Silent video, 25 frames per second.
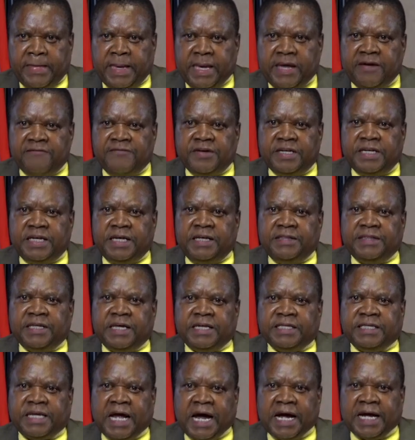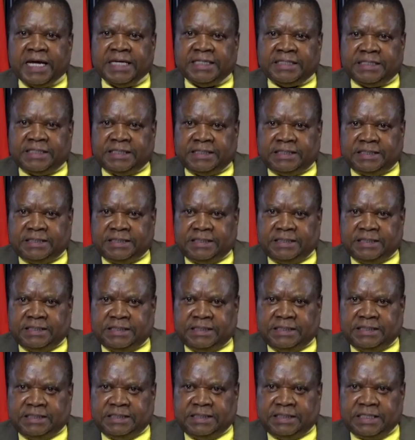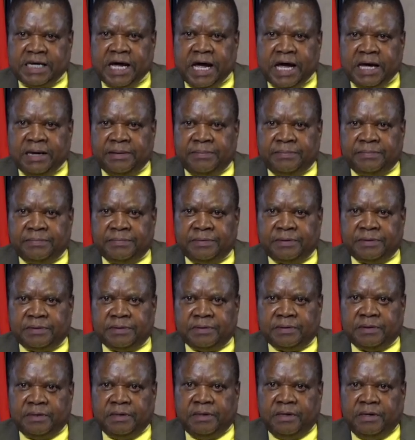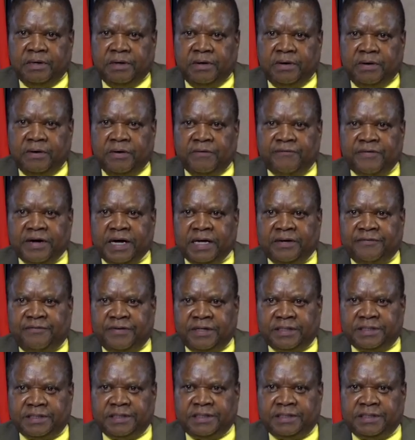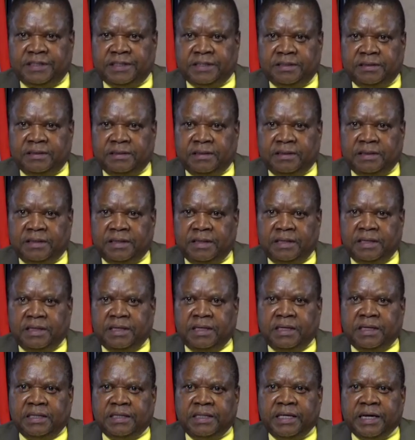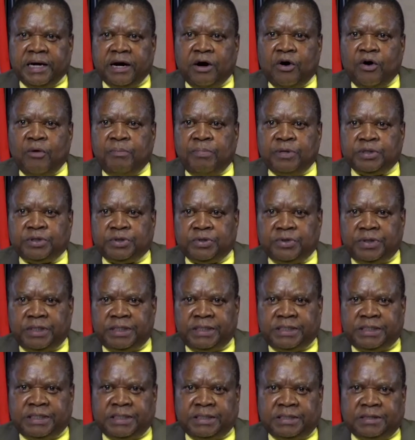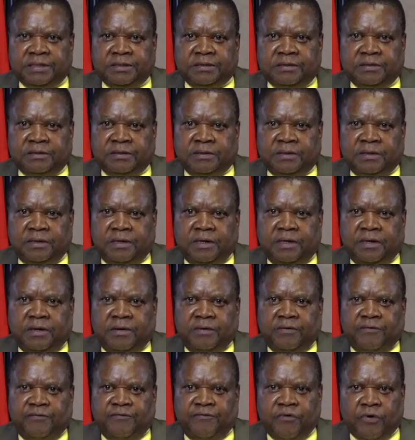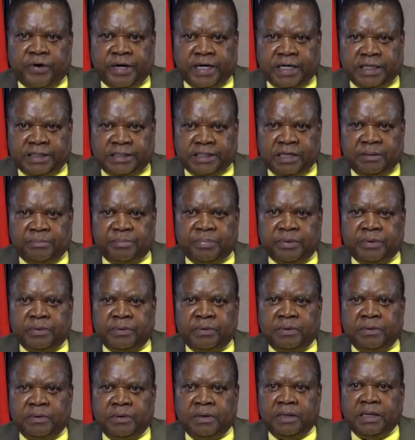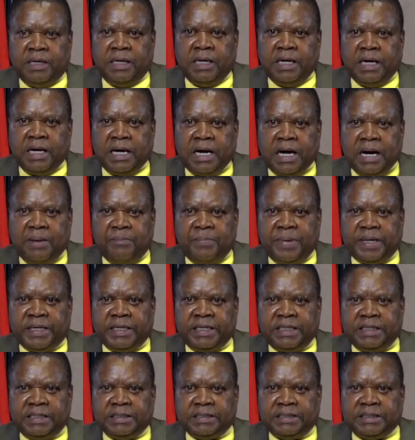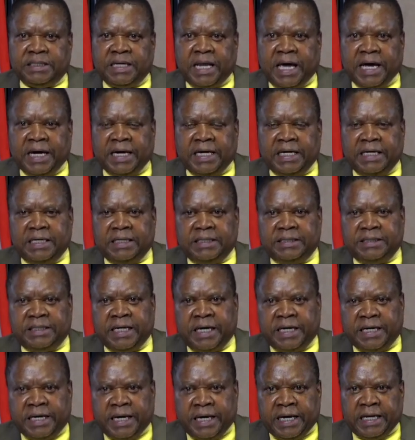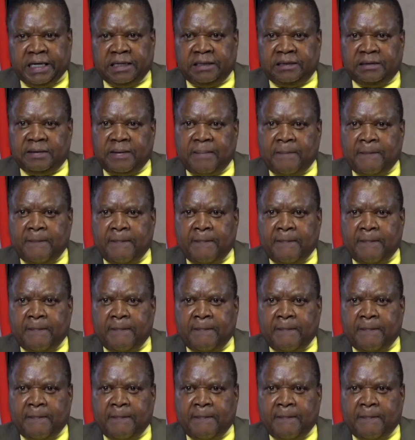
Even in the darkest times of adversity, there are opportunities. For example, companies like Denel,